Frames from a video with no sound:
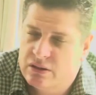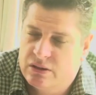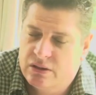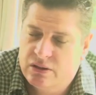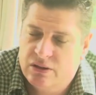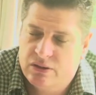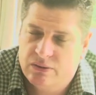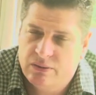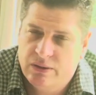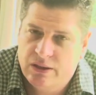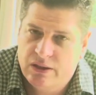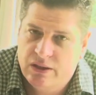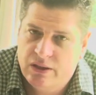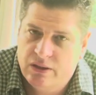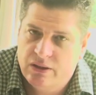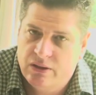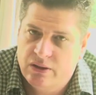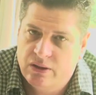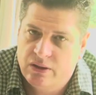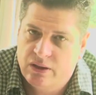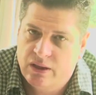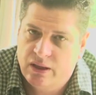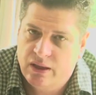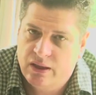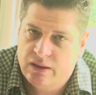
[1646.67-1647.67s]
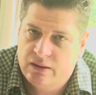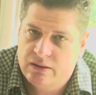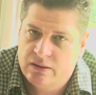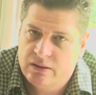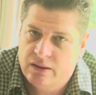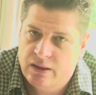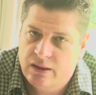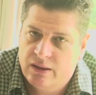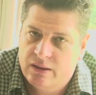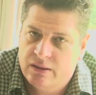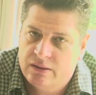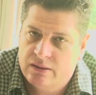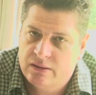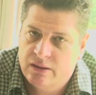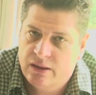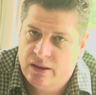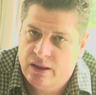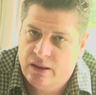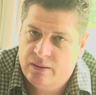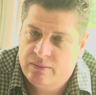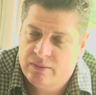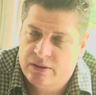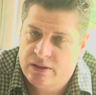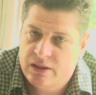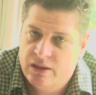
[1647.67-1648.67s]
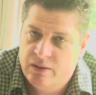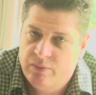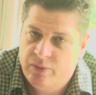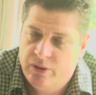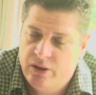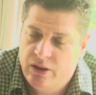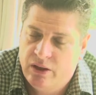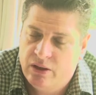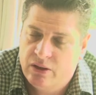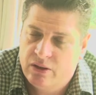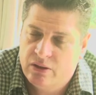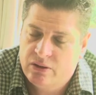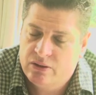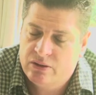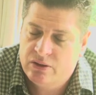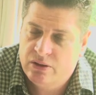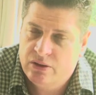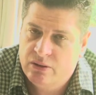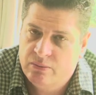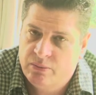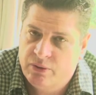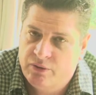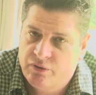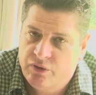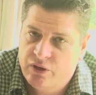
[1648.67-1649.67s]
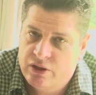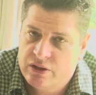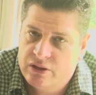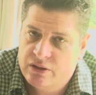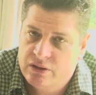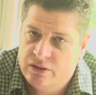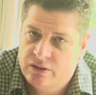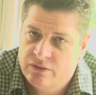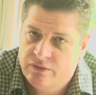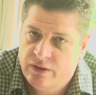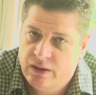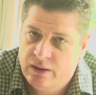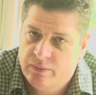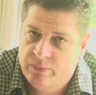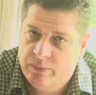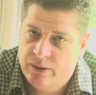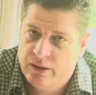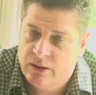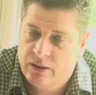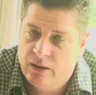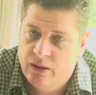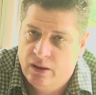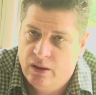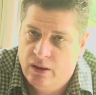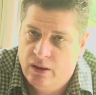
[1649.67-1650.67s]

just quickly look at CPD, Continuing Professional Development.